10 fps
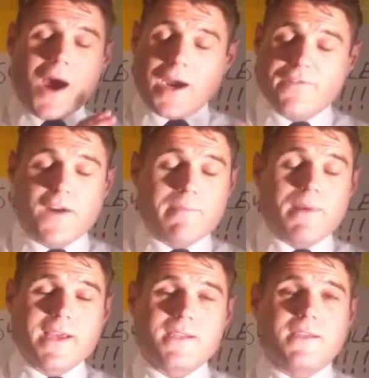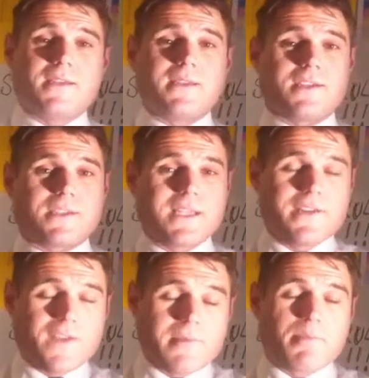hi-fi places, there's
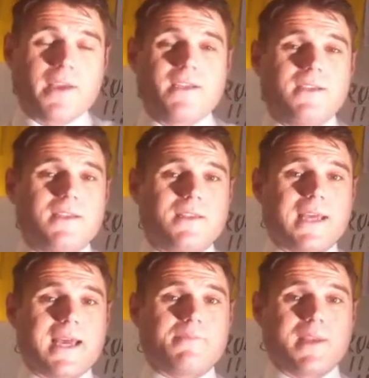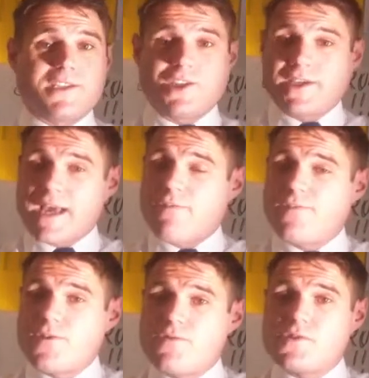TV places, there's places you can
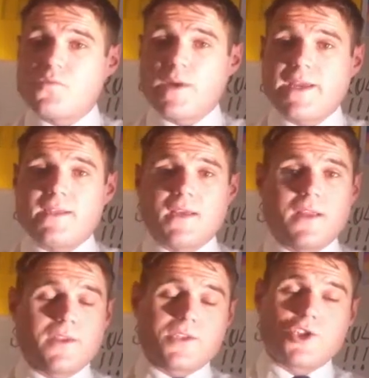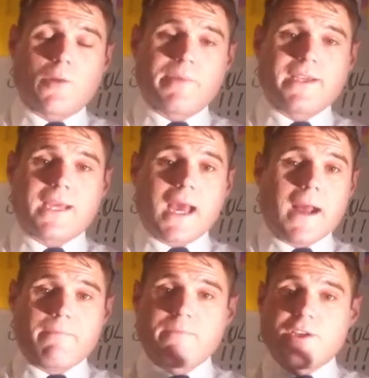get food to eat, there's shopping
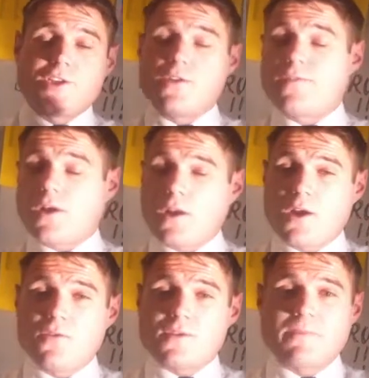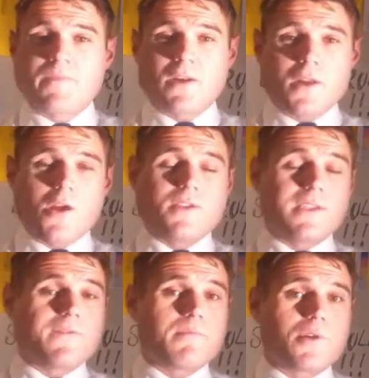you can do for clothes,
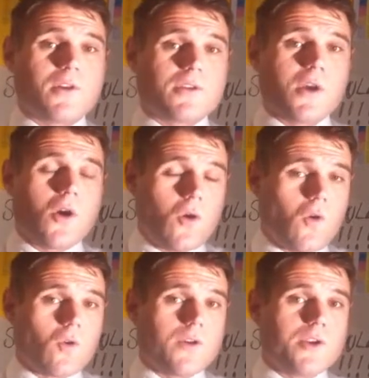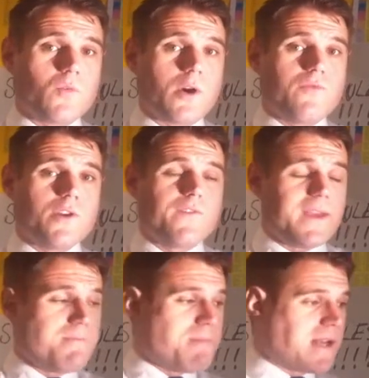loads of different products, all under one
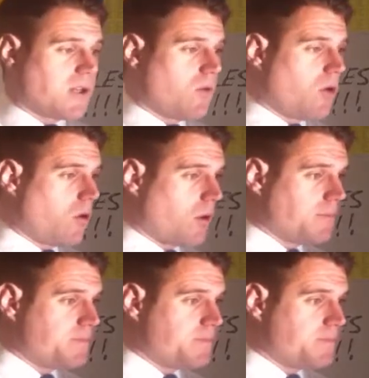roof in Meadowhall.